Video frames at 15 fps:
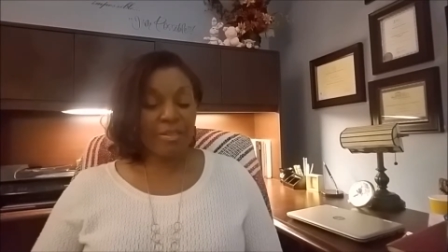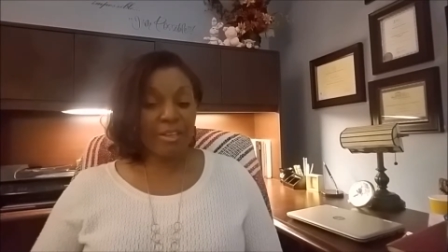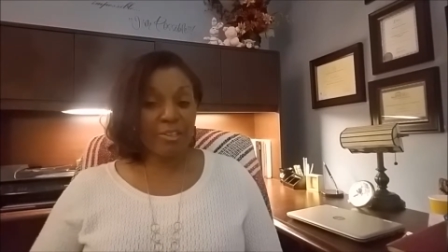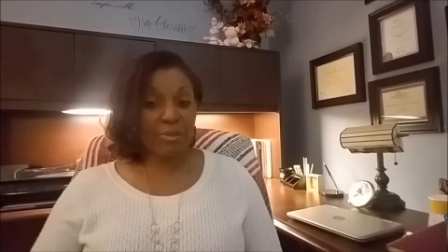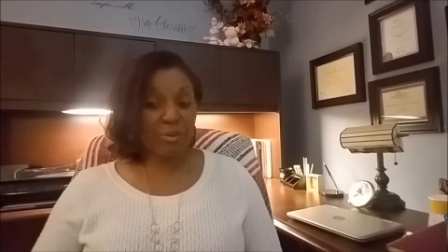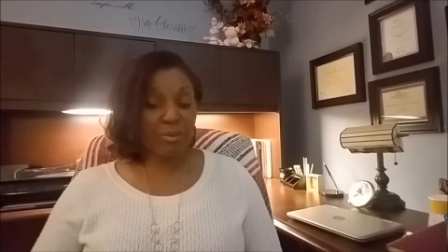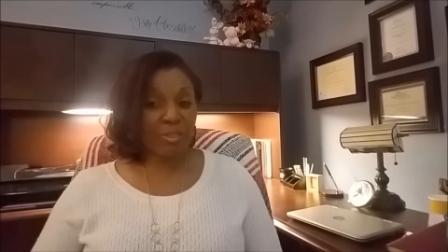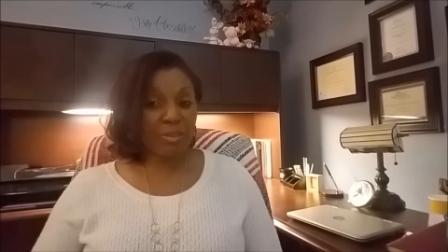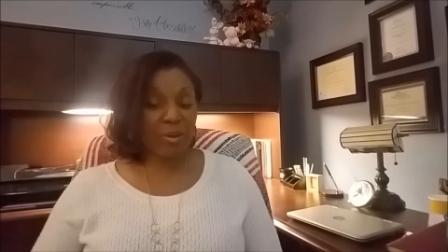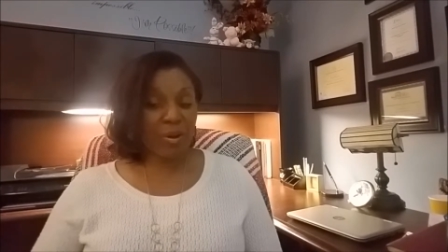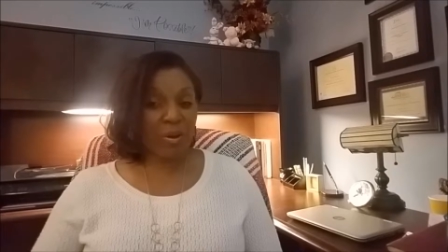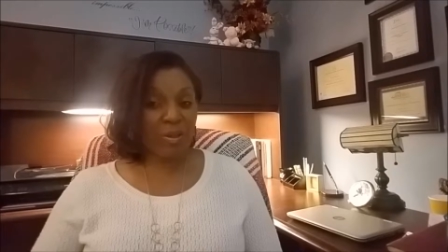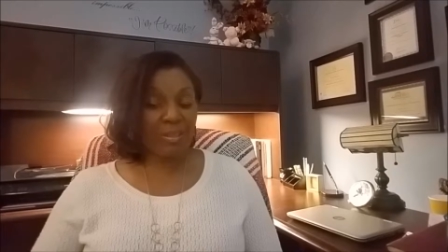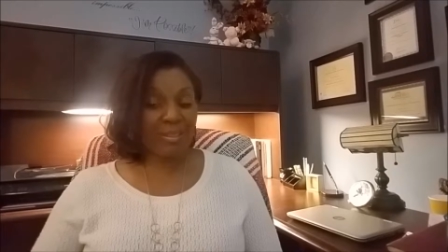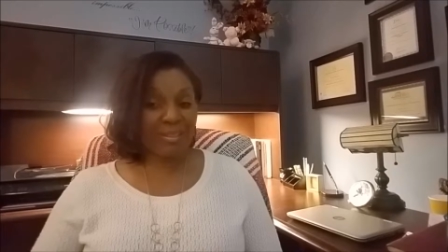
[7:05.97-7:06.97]
That's what we
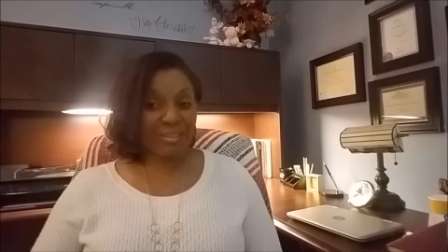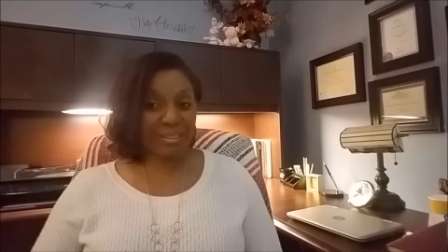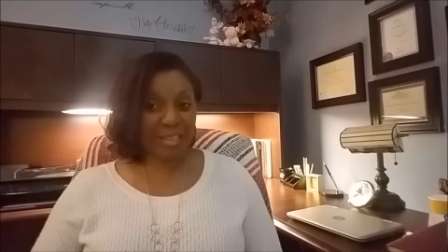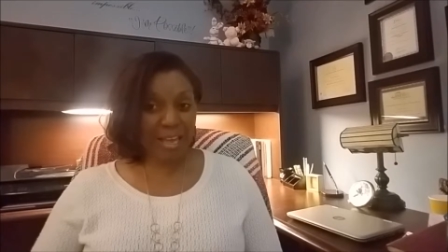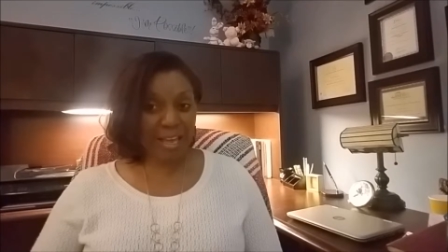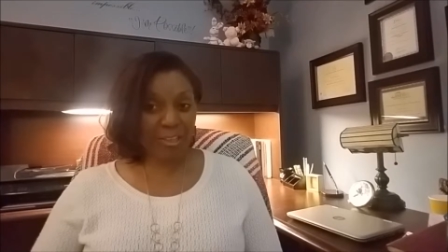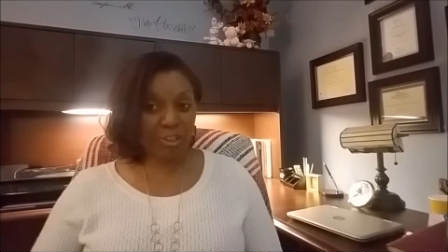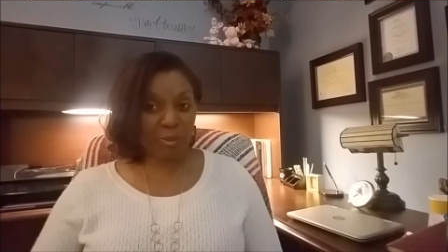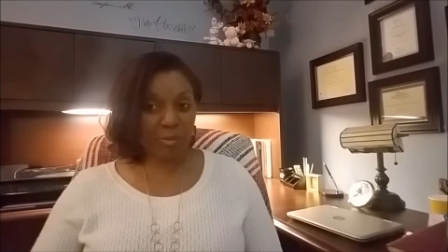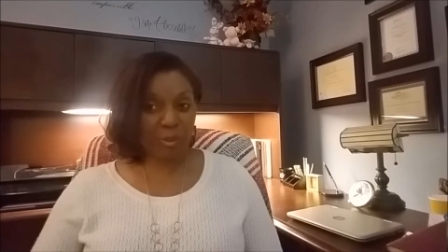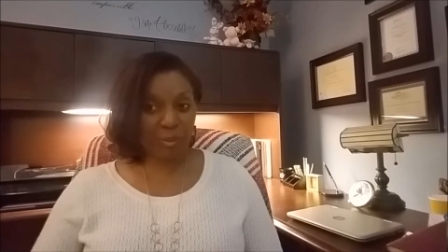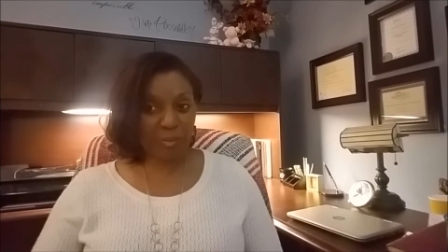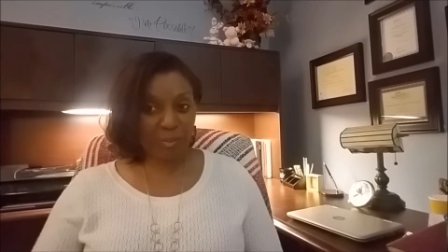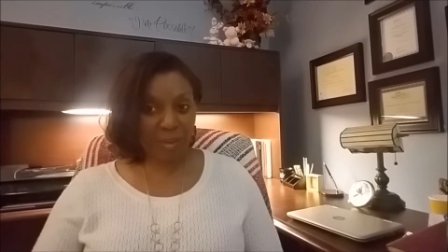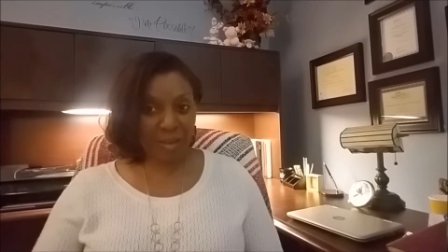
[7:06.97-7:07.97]
call an
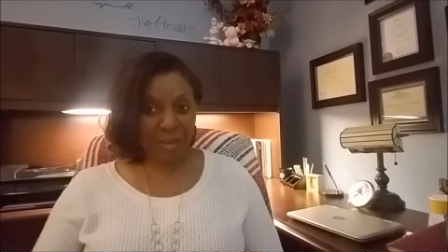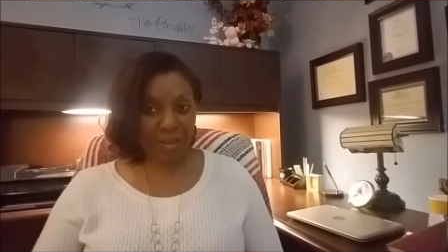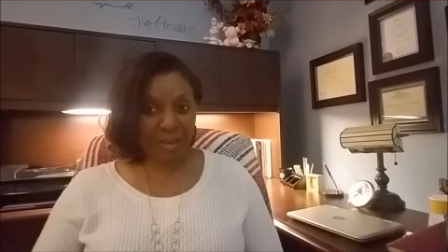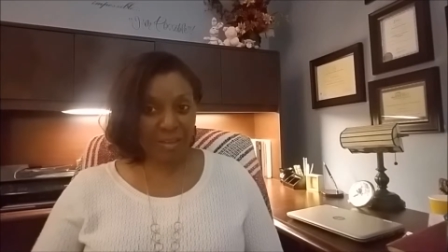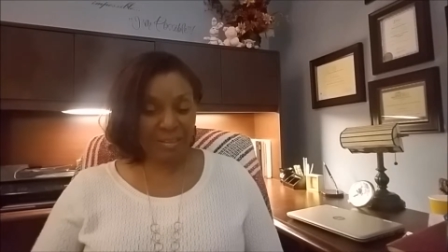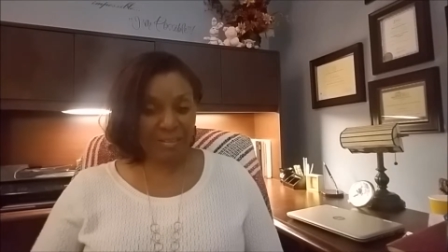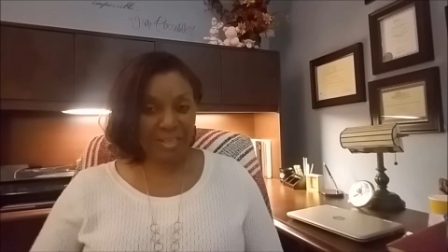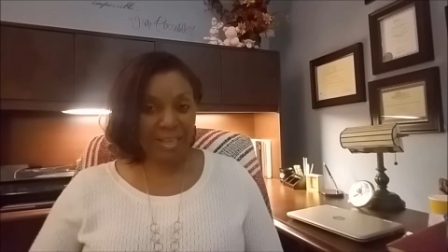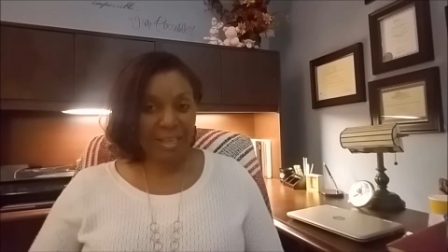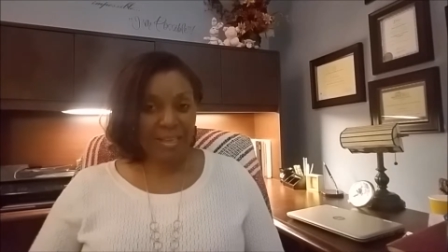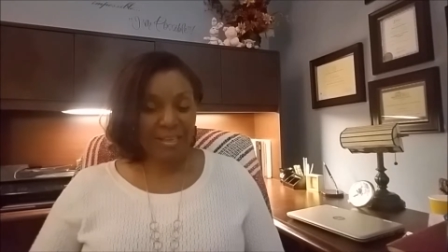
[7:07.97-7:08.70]
attachment bond.